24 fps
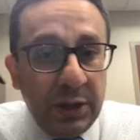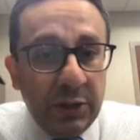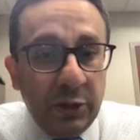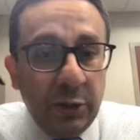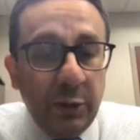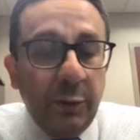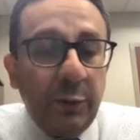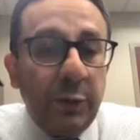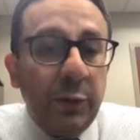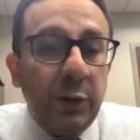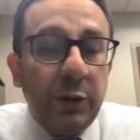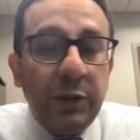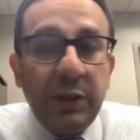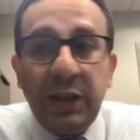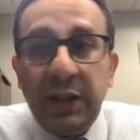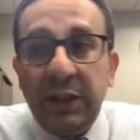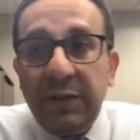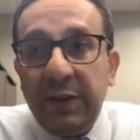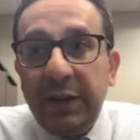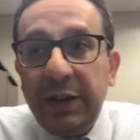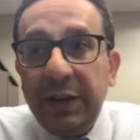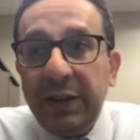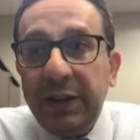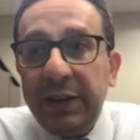So if you're
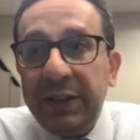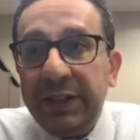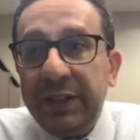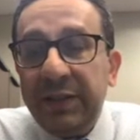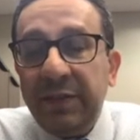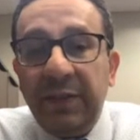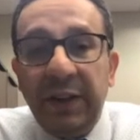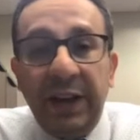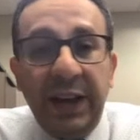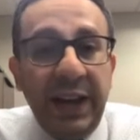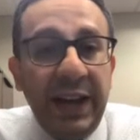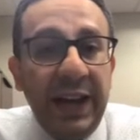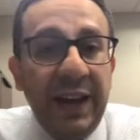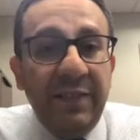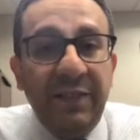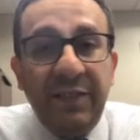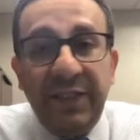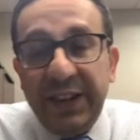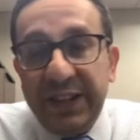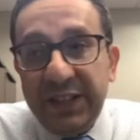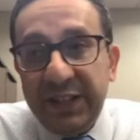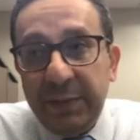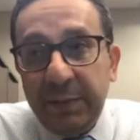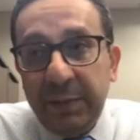delivering this via a
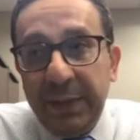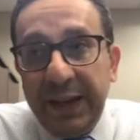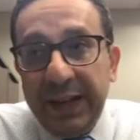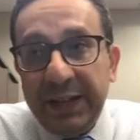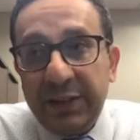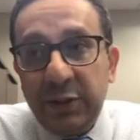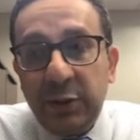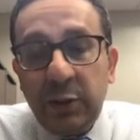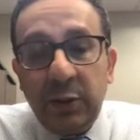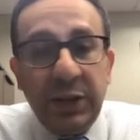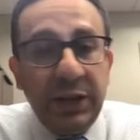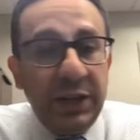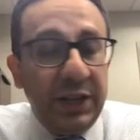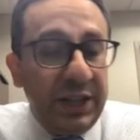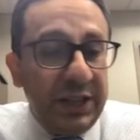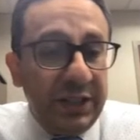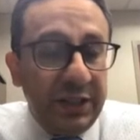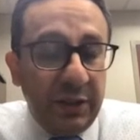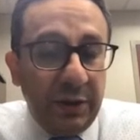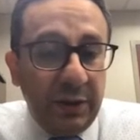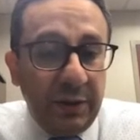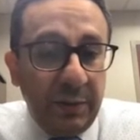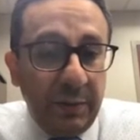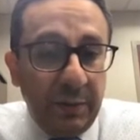face mask or a
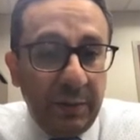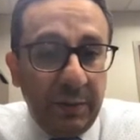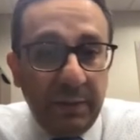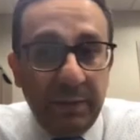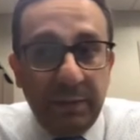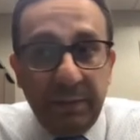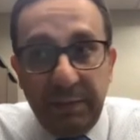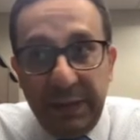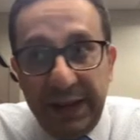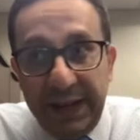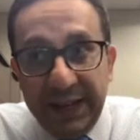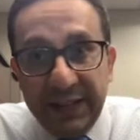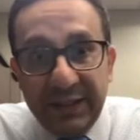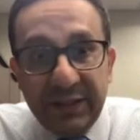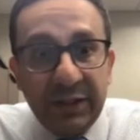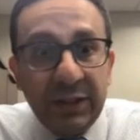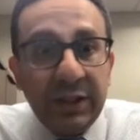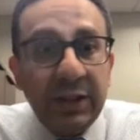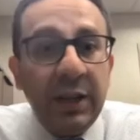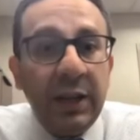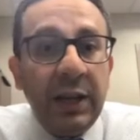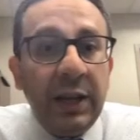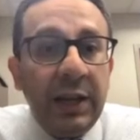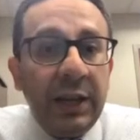nasal
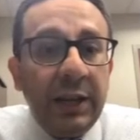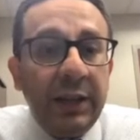mask,